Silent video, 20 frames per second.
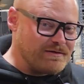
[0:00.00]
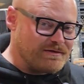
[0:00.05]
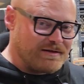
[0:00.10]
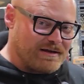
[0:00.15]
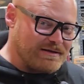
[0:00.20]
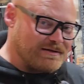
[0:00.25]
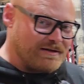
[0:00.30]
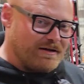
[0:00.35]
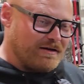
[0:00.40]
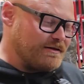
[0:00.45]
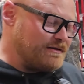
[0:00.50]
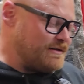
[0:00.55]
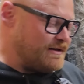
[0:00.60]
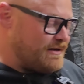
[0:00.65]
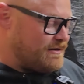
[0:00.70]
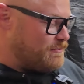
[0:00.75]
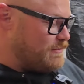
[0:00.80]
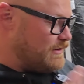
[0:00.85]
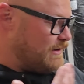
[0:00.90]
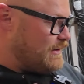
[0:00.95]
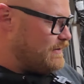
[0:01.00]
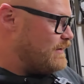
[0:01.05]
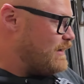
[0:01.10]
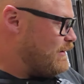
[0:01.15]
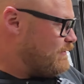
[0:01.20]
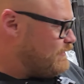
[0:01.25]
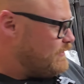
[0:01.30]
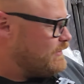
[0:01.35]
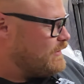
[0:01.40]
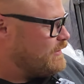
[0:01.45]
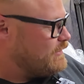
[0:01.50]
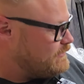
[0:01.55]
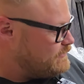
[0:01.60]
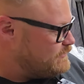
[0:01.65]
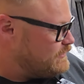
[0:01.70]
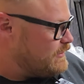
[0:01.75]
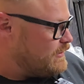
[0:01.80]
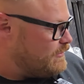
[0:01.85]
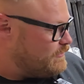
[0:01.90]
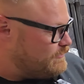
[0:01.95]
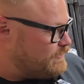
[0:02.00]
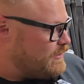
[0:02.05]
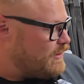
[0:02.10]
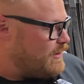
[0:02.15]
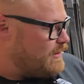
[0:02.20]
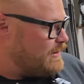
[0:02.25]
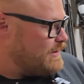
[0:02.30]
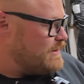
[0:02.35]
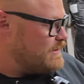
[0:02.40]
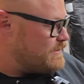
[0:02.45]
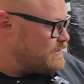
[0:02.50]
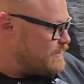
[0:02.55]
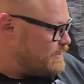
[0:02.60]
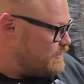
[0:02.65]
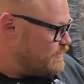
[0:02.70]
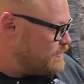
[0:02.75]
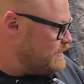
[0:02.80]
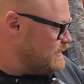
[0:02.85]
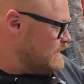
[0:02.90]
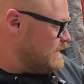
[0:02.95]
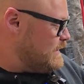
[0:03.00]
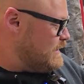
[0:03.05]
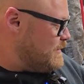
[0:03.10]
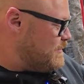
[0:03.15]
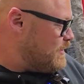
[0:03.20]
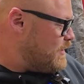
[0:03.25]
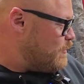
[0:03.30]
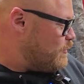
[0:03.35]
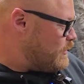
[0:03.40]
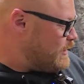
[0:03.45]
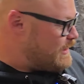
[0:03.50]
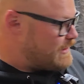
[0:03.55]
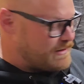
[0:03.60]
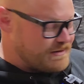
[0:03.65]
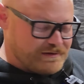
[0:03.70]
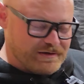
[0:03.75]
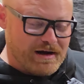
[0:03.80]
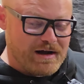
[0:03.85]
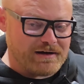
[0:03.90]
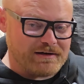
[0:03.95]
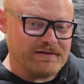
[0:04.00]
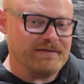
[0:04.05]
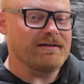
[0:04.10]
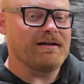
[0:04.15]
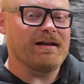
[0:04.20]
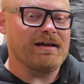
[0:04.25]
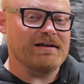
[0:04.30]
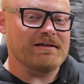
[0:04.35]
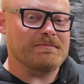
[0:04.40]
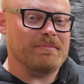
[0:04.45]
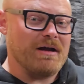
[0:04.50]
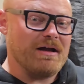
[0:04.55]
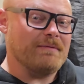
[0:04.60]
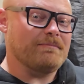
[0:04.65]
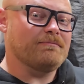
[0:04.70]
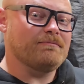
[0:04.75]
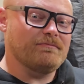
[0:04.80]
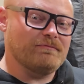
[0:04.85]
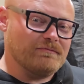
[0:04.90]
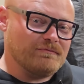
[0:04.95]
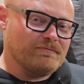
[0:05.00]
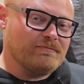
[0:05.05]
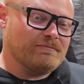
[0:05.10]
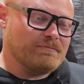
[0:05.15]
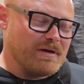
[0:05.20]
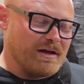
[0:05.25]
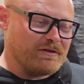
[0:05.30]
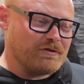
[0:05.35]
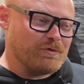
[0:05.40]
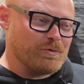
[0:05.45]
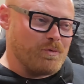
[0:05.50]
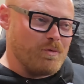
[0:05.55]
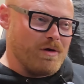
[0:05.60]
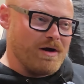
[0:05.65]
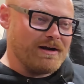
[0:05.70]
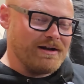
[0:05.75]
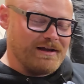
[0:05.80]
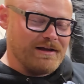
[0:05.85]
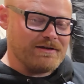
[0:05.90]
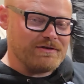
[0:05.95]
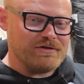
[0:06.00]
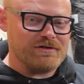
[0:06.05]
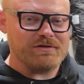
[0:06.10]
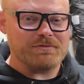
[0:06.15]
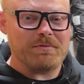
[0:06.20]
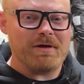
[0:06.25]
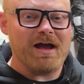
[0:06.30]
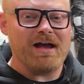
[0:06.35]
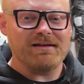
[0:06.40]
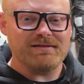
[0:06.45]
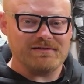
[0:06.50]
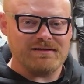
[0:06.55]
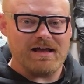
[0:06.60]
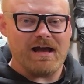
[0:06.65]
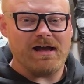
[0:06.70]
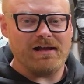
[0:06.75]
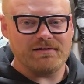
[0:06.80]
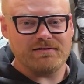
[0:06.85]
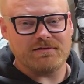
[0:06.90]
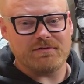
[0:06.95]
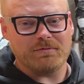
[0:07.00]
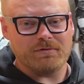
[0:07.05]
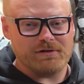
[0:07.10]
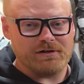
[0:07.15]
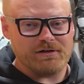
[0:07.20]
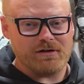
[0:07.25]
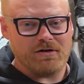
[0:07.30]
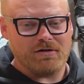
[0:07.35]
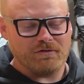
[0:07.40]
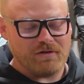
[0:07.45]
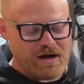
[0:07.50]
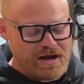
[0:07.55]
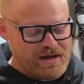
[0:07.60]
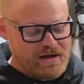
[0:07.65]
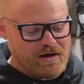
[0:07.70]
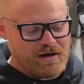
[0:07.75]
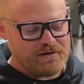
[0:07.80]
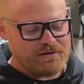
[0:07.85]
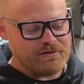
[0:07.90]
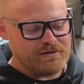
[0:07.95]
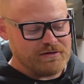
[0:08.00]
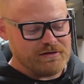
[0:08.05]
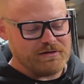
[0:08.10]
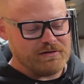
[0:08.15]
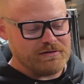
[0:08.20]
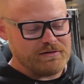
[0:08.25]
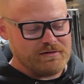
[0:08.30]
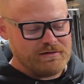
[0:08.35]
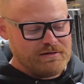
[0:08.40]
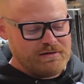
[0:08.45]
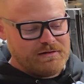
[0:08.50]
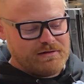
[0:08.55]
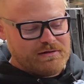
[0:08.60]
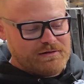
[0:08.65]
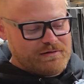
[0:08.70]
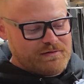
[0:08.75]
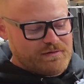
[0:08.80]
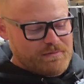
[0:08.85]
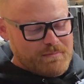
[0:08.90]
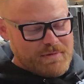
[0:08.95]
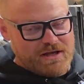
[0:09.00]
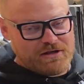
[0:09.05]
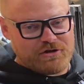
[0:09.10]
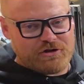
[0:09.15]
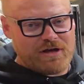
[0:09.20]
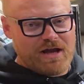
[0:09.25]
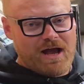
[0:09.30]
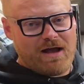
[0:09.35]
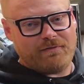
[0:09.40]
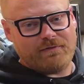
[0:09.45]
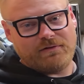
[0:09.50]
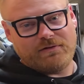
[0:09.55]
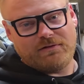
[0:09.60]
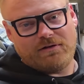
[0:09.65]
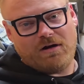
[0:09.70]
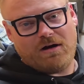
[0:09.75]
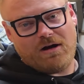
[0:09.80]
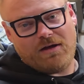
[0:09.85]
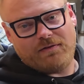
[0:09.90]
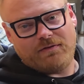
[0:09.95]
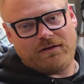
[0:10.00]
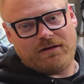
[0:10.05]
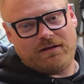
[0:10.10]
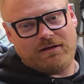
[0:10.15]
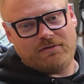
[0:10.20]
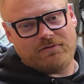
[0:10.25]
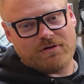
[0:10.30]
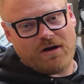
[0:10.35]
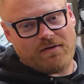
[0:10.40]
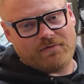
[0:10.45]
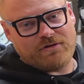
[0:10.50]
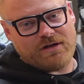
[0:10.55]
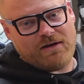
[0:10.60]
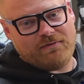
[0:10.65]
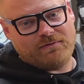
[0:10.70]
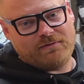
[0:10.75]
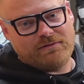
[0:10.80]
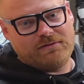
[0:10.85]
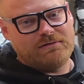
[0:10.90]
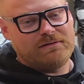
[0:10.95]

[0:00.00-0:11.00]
that's guaranteed. We need that for the Holley ECU. But we're gonna tuck an X pipe about 20 inches past that. So we're gonna go right under the mid shaft on the drive shaft,